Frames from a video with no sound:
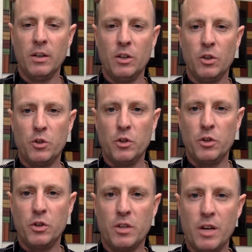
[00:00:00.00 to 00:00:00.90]
you know,
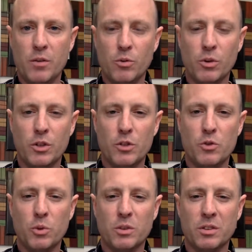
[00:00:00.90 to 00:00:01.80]
you can't really
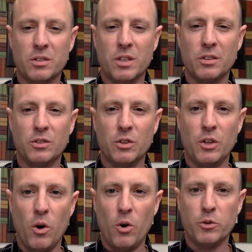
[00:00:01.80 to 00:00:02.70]
enjoy success to
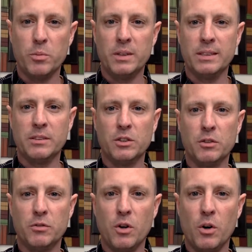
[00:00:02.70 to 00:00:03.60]
the ultimate until
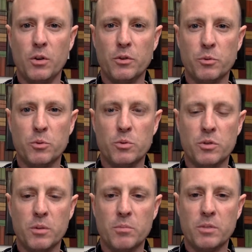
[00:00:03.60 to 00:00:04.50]
you've gone through
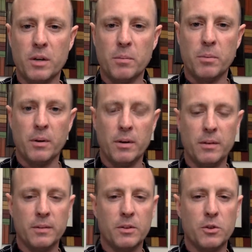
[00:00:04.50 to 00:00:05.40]
some type
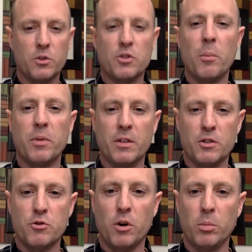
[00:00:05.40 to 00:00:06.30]
or something
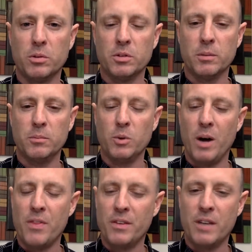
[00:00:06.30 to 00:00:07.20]
that's troublesome.
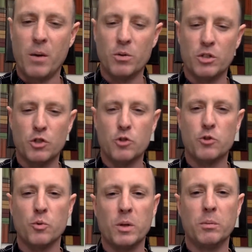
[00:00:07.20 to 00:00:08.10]
I thought that was
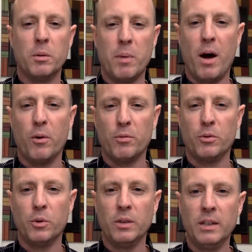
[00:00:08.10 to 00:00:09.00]
extremely
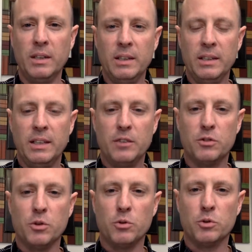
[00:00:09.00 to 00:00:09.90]
powerful and
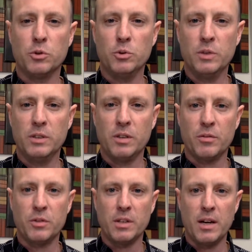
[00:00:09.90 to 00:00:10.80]
so true, that
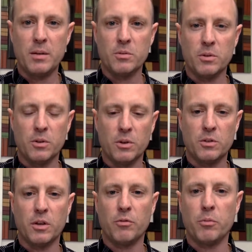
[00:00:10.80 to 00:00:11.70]
tougher times are
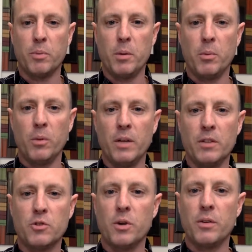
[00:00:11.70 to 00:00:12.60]
tougher people, and that
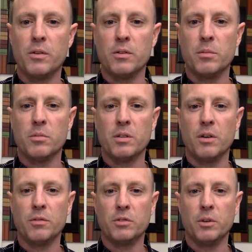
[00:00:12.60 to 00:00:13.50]
strengthens
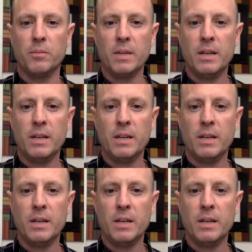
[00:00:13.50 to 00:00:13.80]
themselves. So